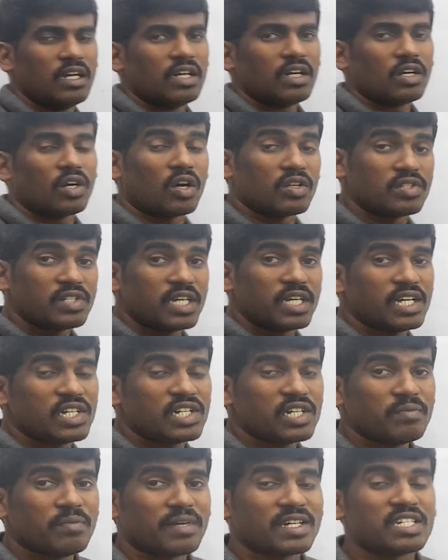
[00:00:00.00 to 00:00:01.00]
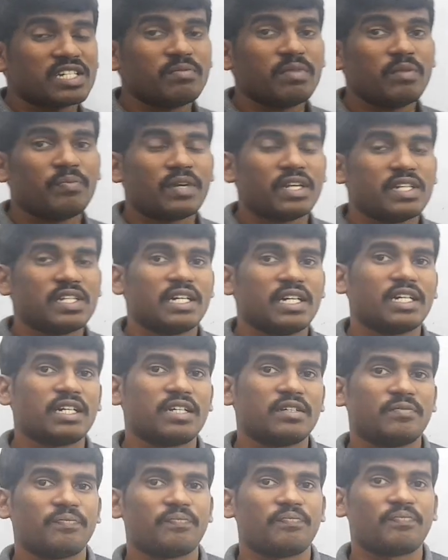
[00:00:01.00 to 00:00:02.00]
Conjugation must be present
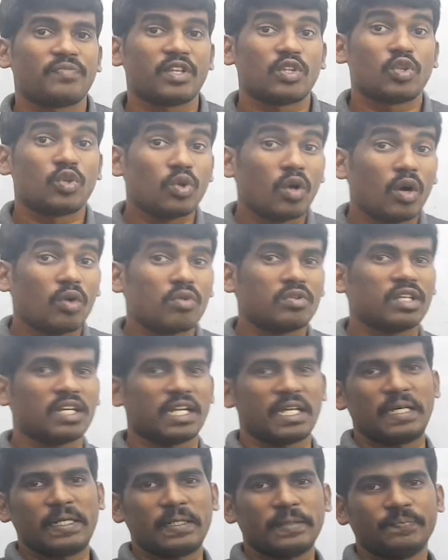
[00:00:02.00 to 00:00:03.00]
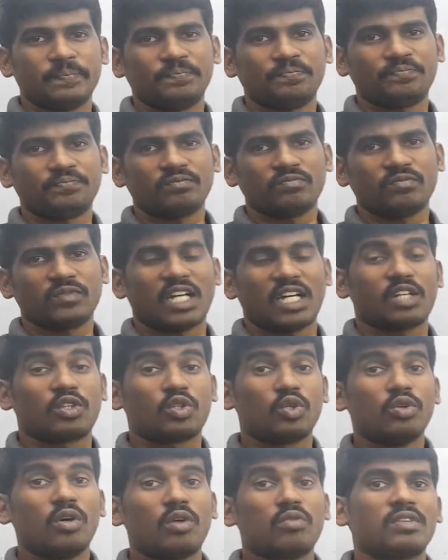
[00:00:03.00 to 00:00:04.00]
throughout the ring or
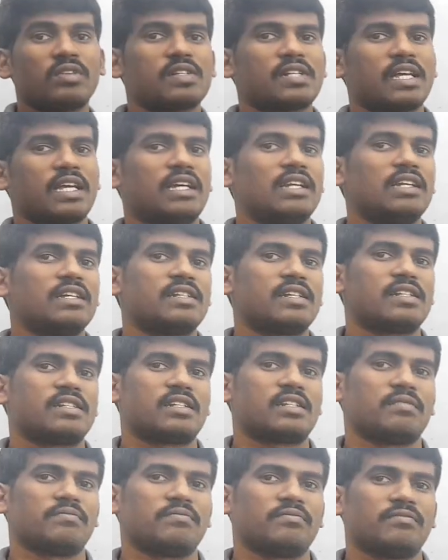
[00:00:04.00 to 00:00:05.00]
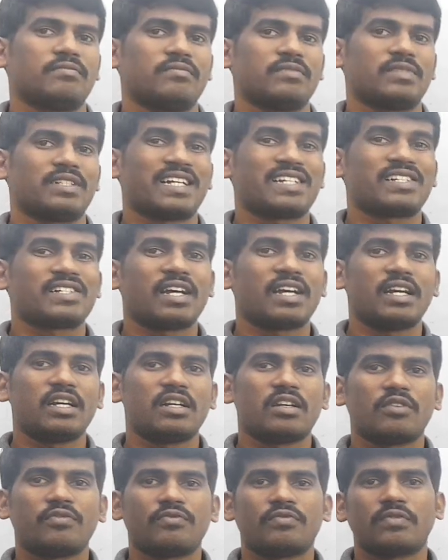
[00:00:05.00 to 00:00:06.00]
throughout the cyclic system. Such kind
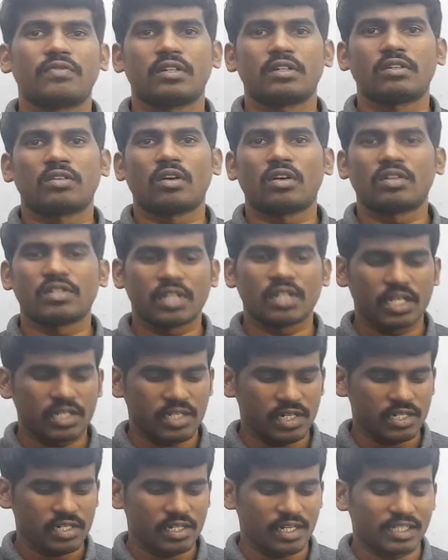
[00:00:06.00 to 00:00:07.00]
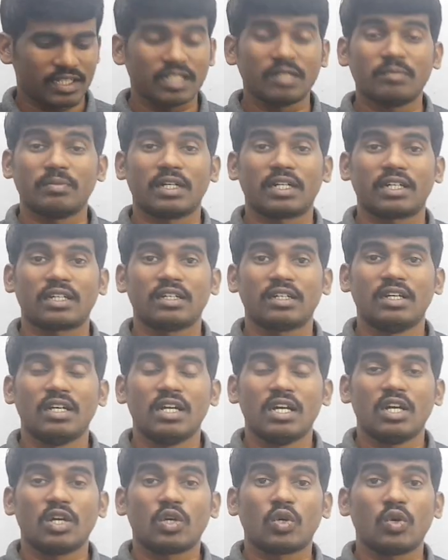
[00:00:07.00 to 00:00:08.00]
of conjugation is nothing but
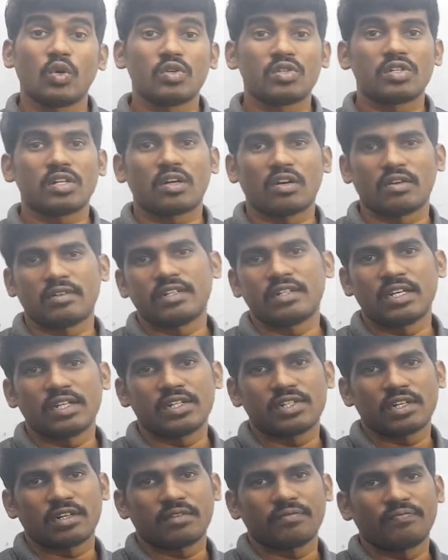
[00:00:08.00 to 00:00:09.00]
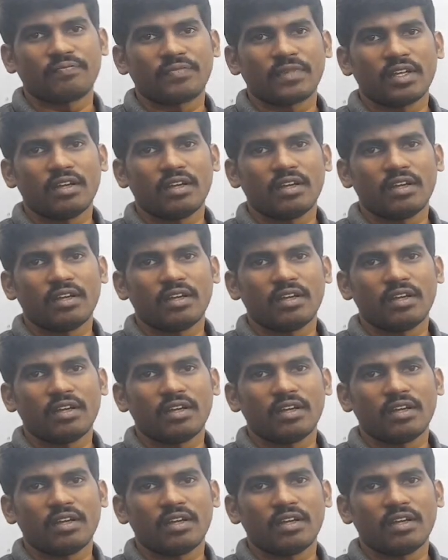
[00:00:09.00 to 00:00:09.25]
closed conjugation.